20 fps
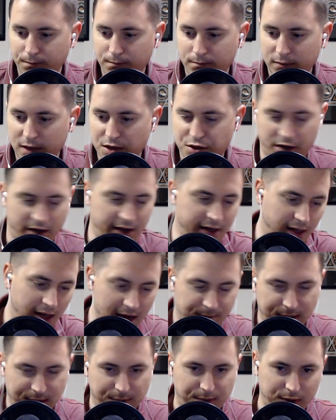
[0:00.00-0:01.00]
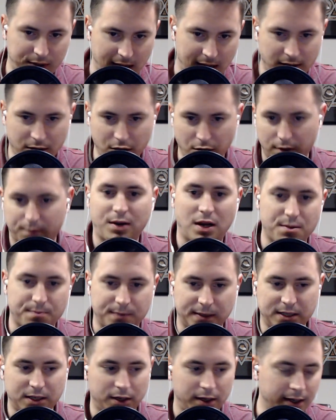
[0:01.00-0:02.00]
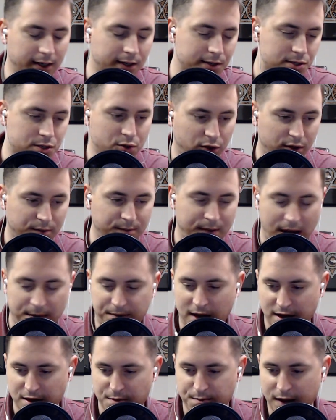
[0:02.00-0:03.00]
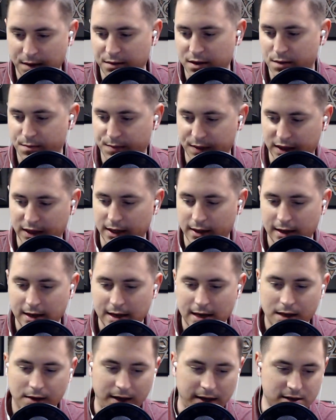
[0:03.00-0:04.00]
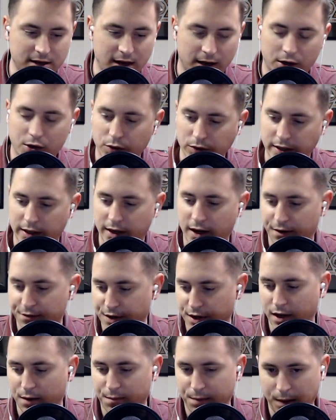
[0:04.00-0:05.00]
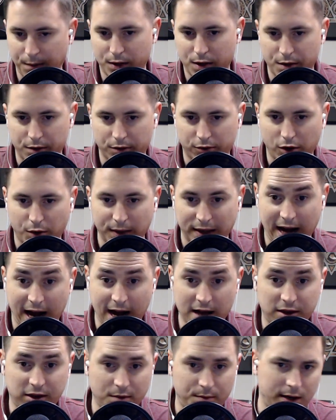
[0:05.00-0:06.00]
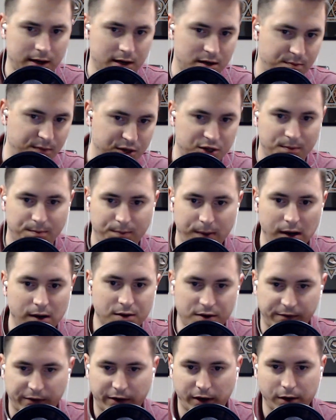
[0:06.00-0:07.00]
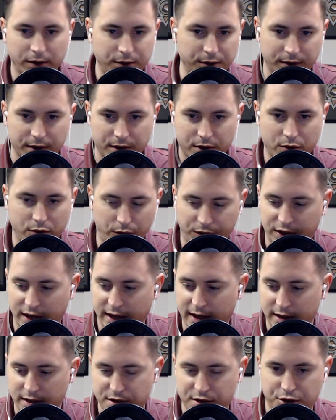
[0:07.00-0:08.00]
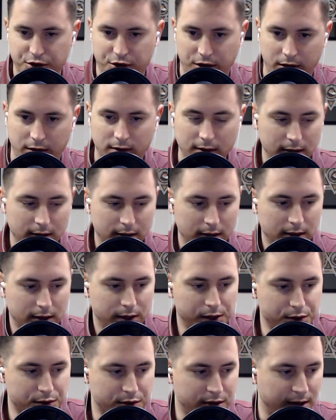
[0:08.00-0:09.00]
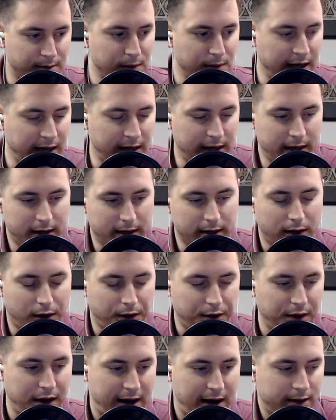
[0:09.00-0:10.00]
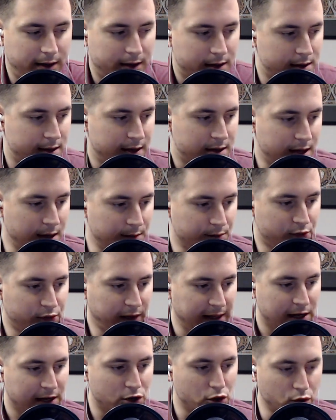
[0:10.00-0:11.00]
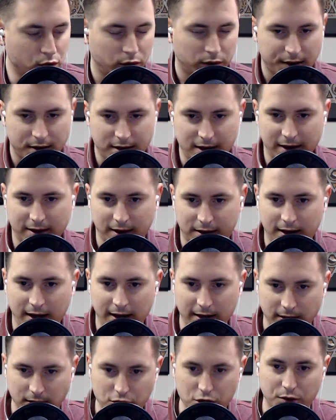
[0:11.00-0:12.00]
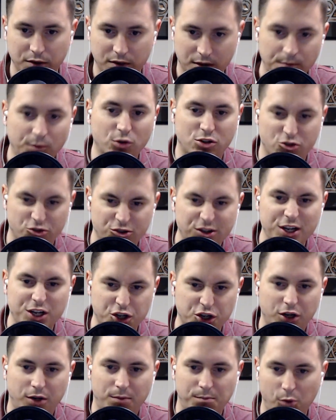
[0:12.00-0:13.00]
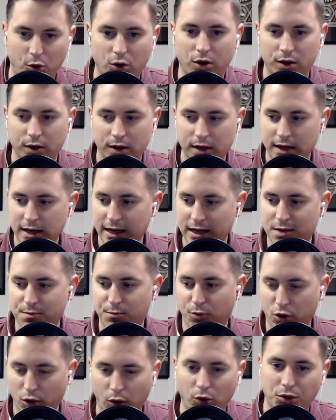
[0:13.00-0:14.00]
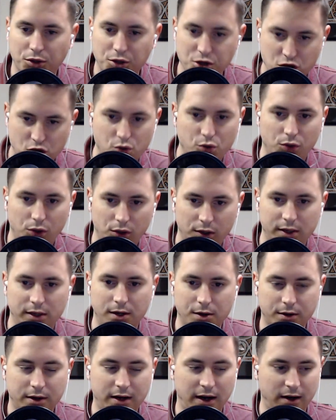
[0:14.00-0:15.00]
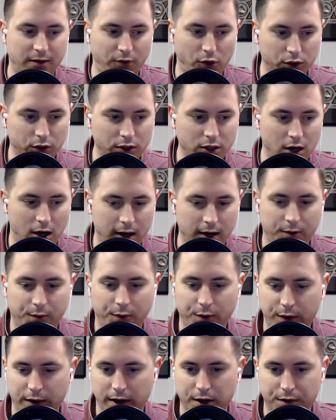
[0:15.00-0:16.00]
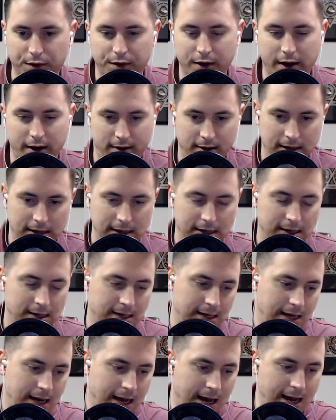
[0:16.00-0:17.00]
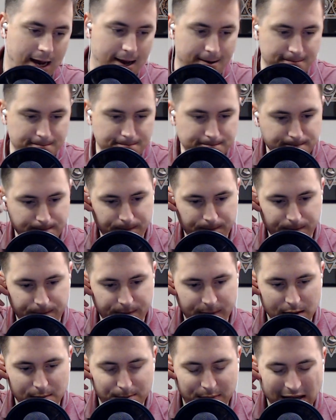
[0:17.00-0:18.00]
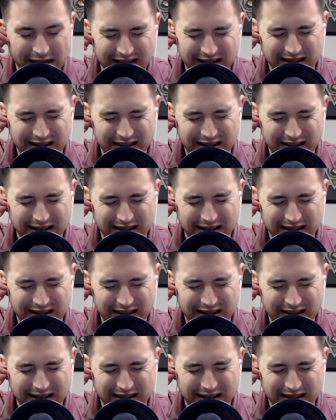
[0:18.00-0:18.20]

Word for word: so you get a lot of people like going Presbyterian because it's cool to baptize babies, but then that's not cool enough. So you get people going Roman Catholic because Bishop Barron's over here doing this cool thing, and he's using using media and all that, and it's it seems really cool. It's like the thing to do. It's more traditional, more it's more old school, you know, kind of old guard. We want to go there, um, but